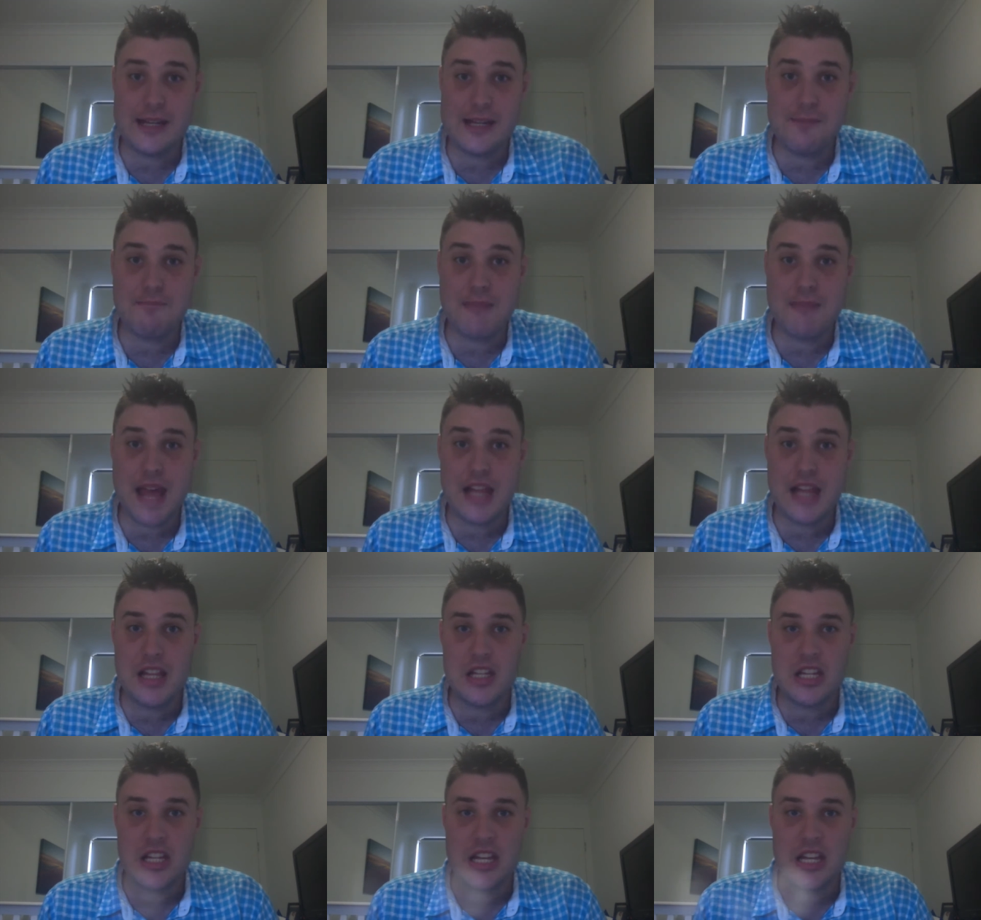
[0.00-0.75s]

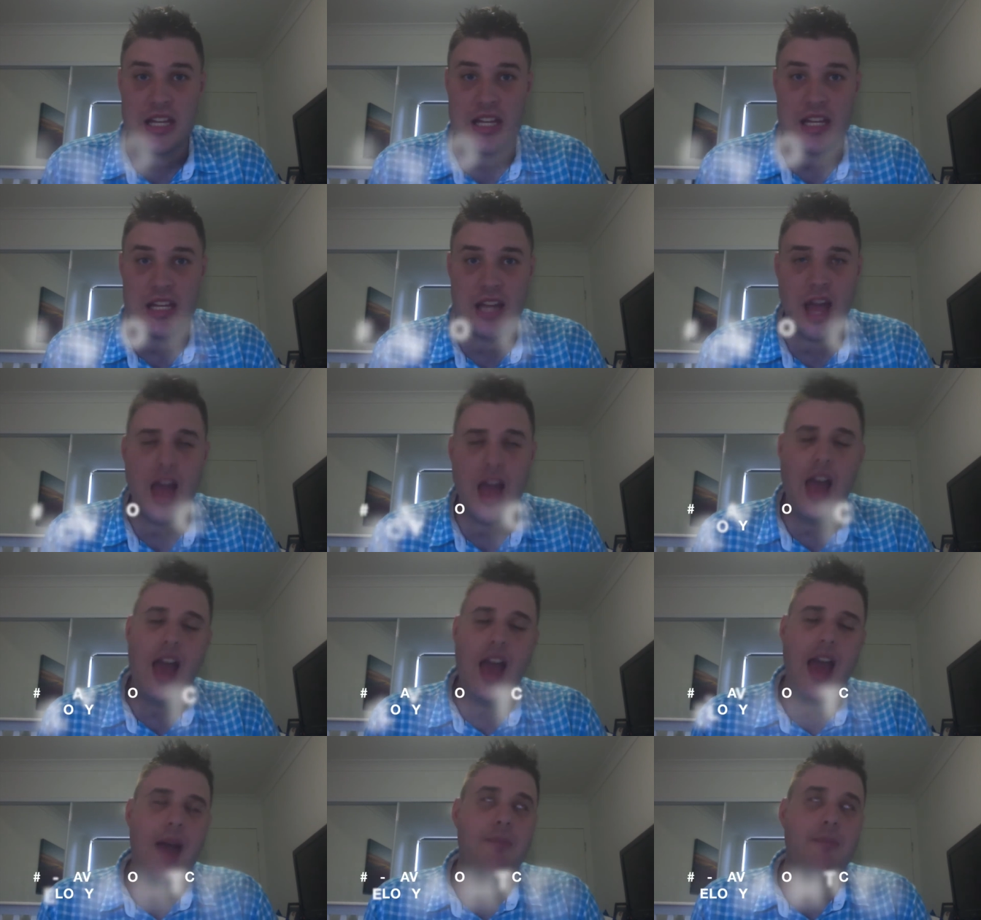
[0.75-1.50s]
melody.
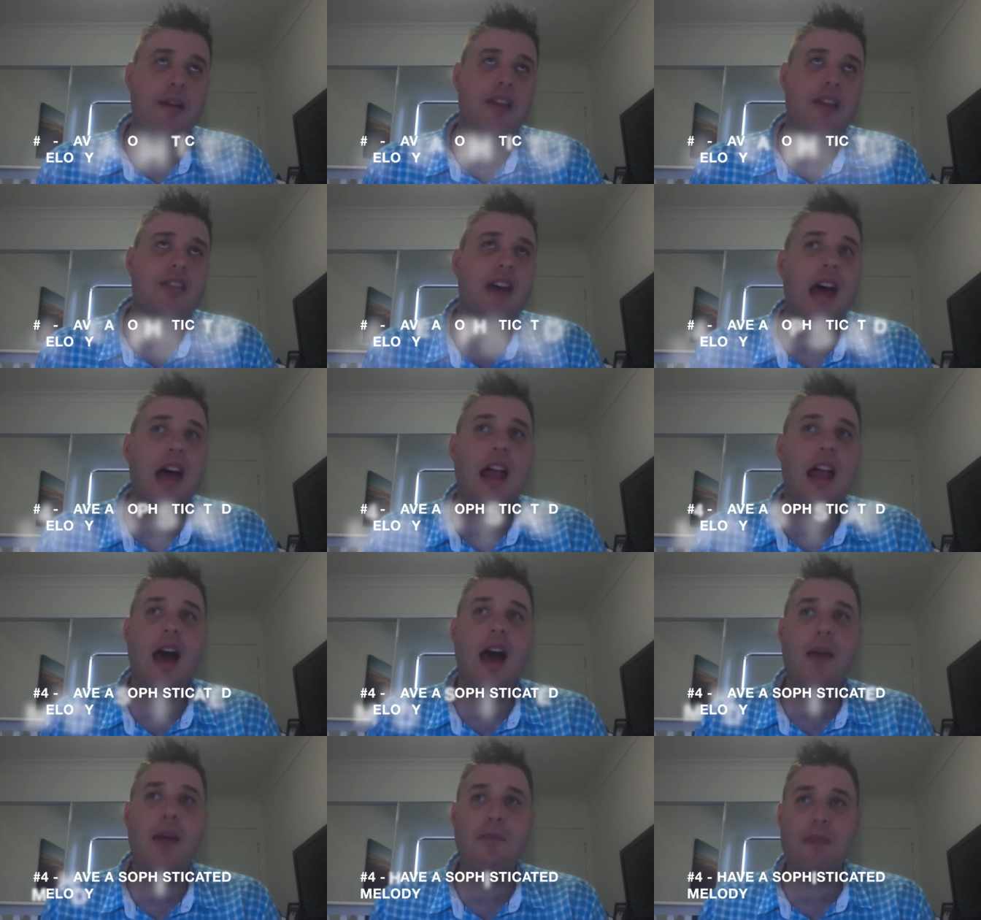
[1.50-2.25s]
And by that,
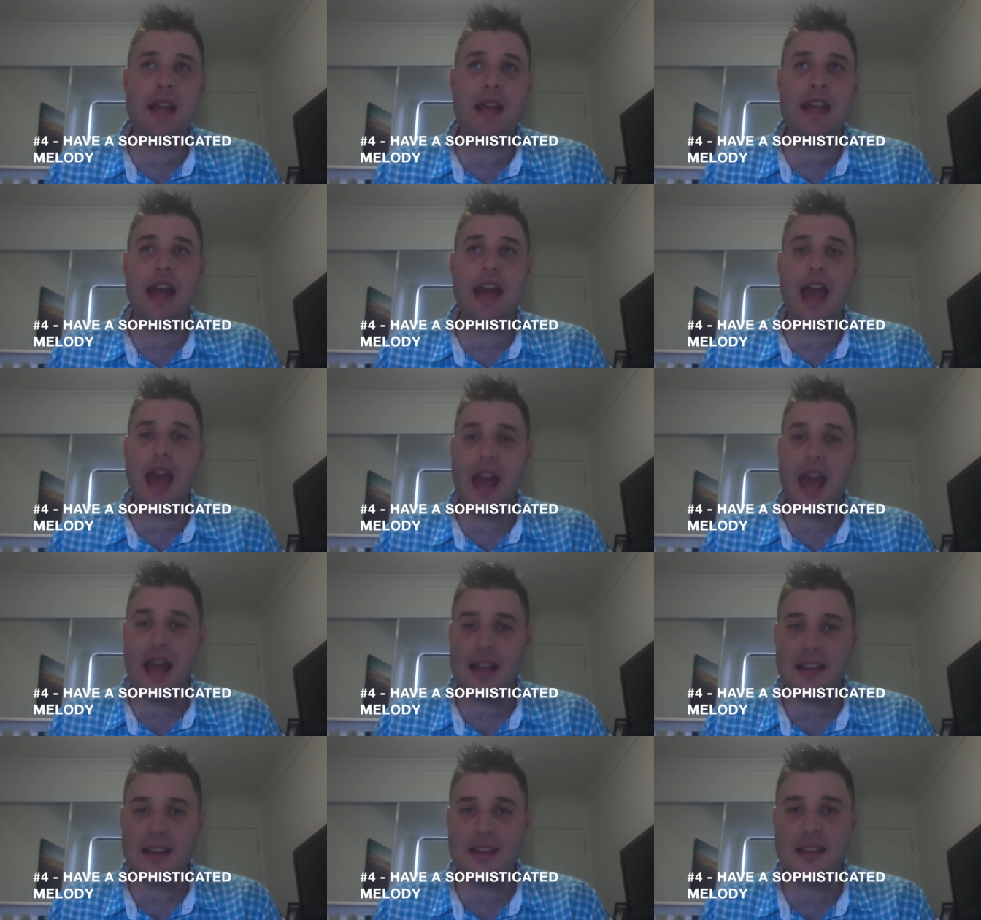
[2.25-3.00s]
I mean it
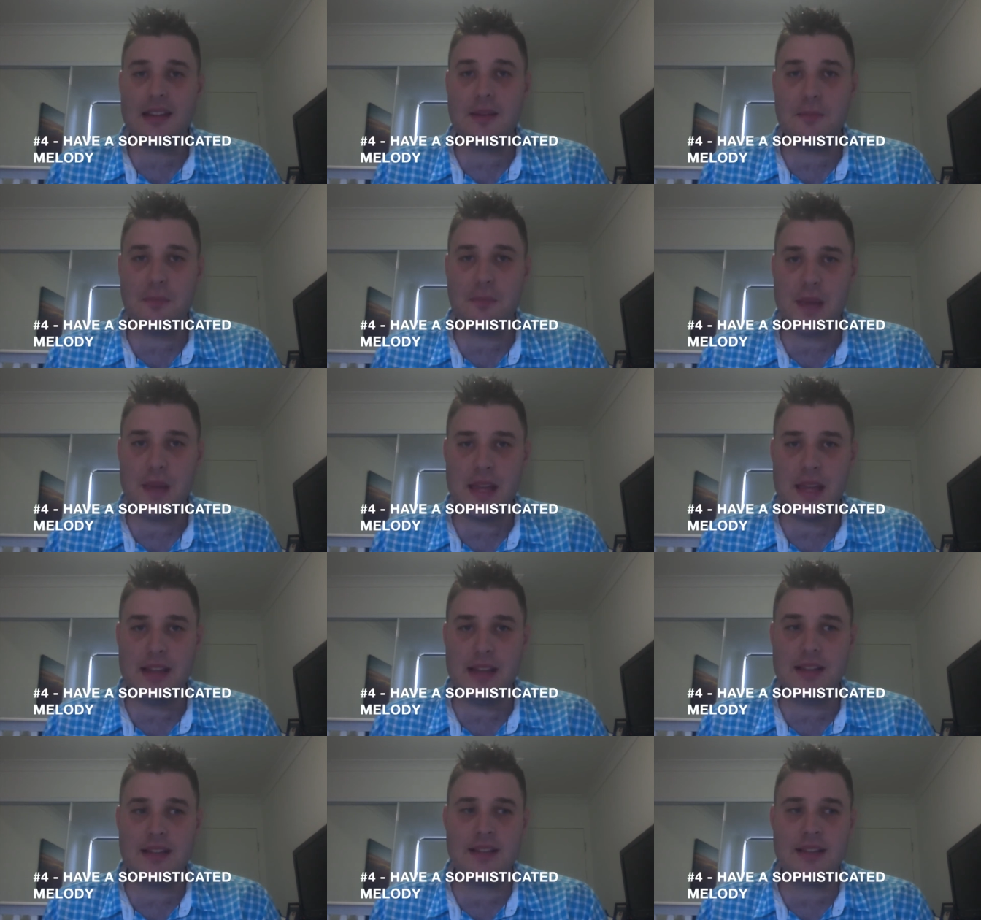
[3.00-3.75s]
has to
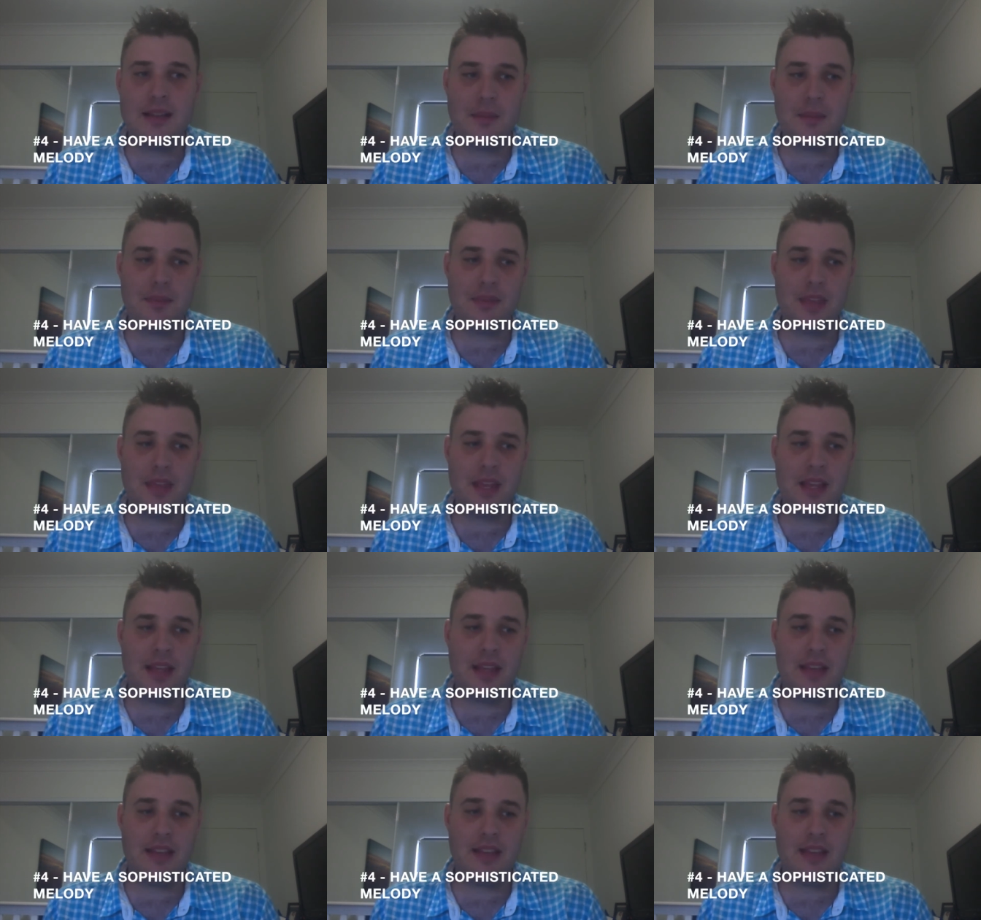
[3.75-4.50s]
be
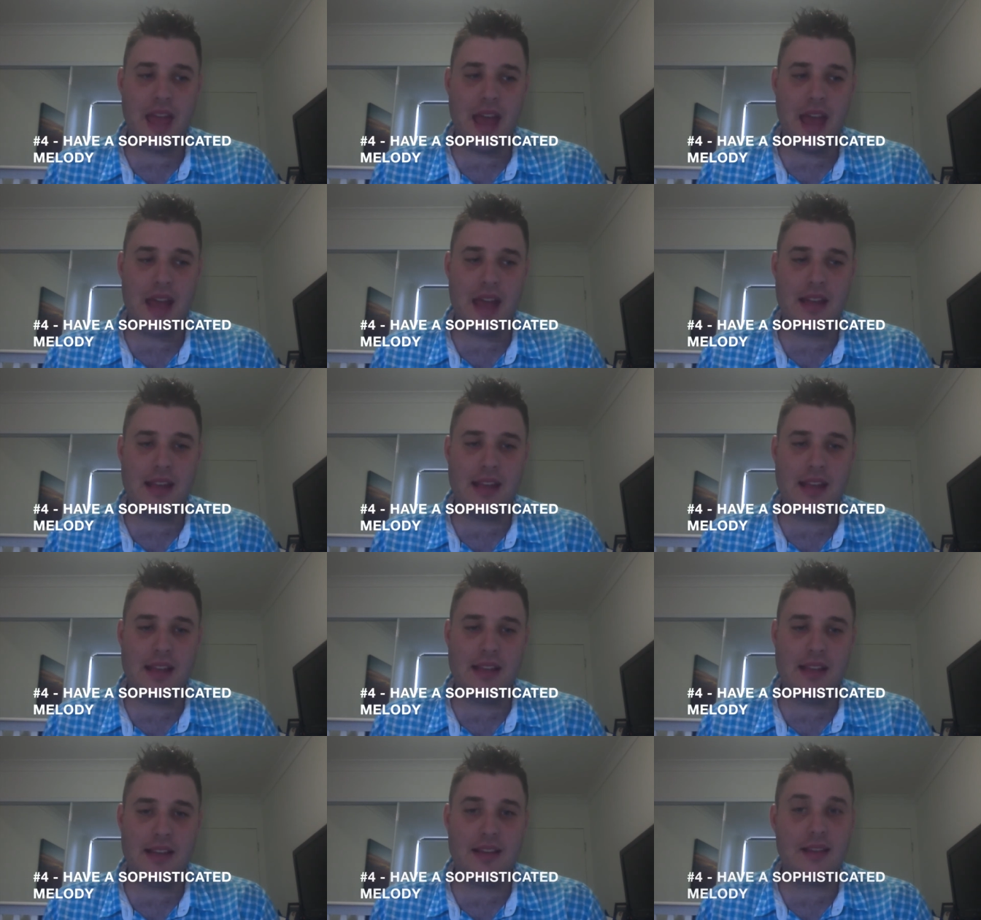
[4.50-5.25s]
something that
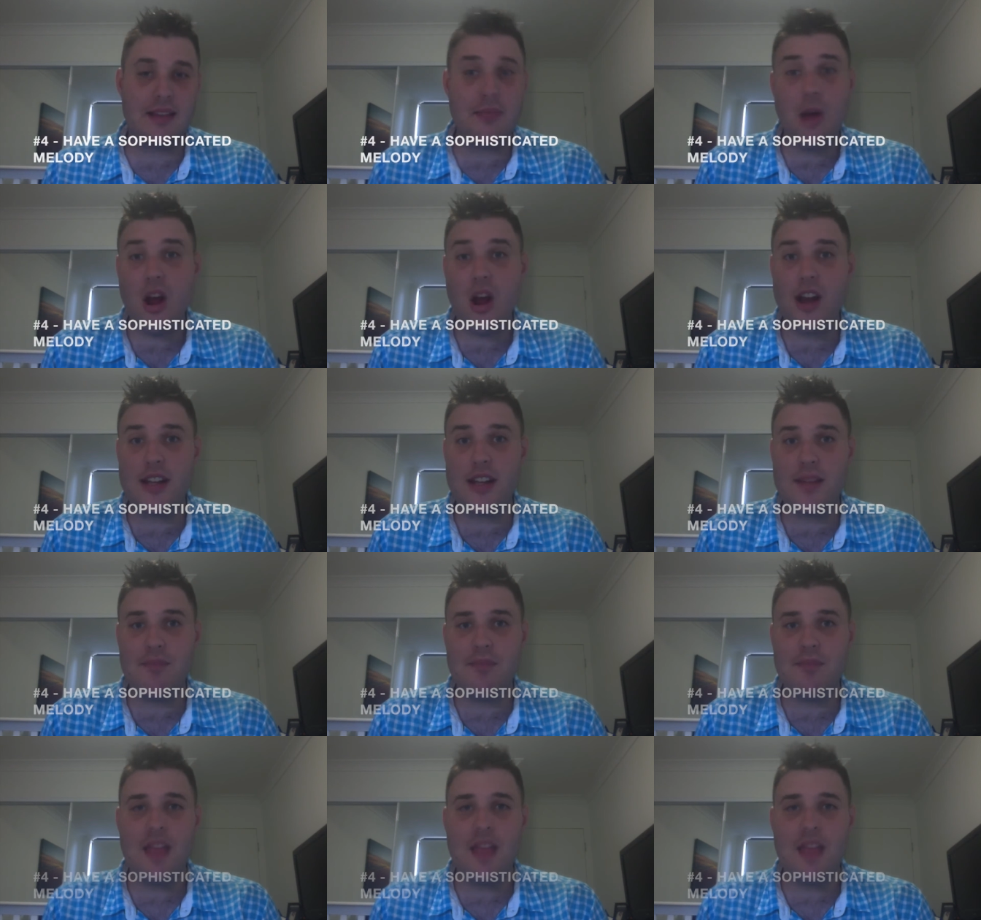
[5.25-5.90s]
is smart.